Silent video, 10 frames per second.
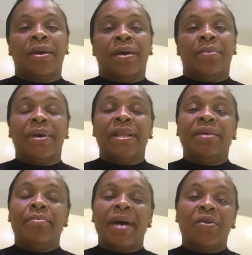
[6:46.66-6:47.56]
But the
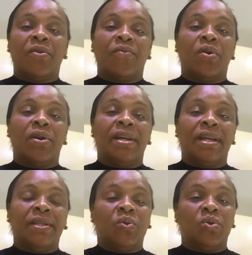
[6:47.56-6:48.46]
man of God
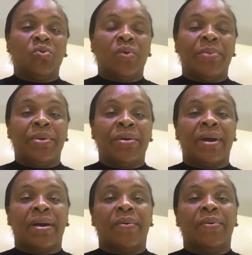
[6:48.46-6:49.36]
need to do a
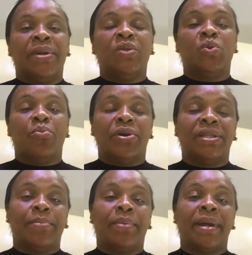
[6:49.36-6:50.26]
miracle, need to
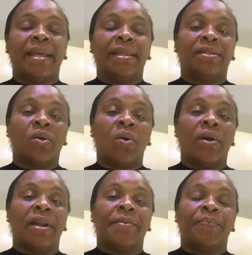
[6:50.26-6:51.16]
multiply this
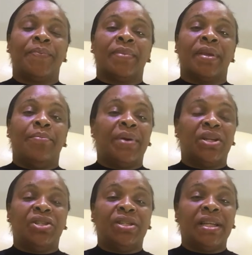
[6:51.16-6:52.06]
oil. But
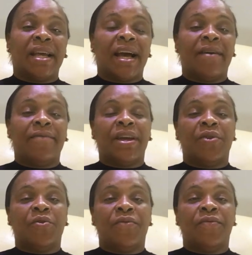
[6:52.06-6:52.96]
she didn't have
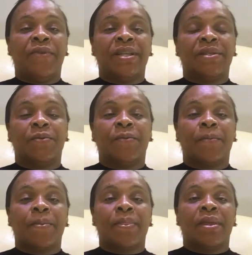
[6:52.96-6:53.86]
enough vessel.
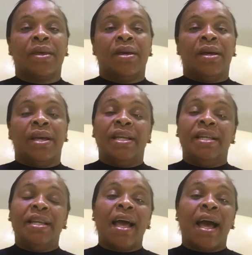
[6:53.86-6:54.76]
He
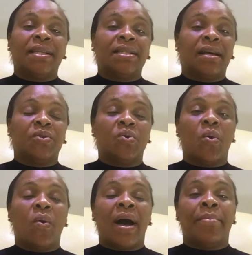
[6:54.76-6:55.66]
didn't ask her to
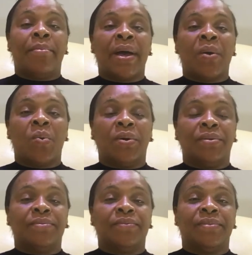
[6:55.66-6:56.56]
go and buy one,
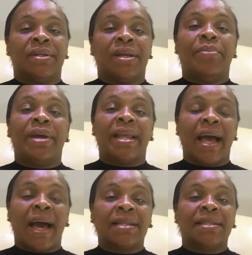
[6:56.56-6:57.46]
but he
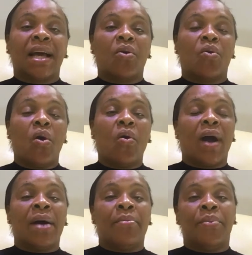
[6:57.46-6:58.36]
asked her, go
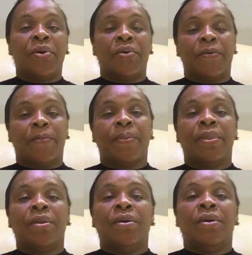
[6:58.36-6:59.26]
and borrow.
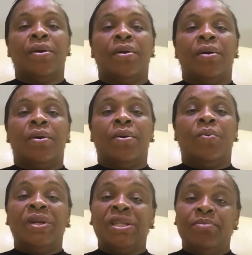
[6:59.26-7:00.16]

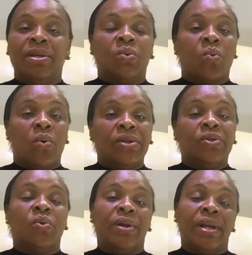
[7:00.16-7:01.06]
Which means
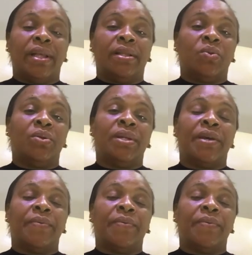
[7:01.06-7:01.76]
what you need today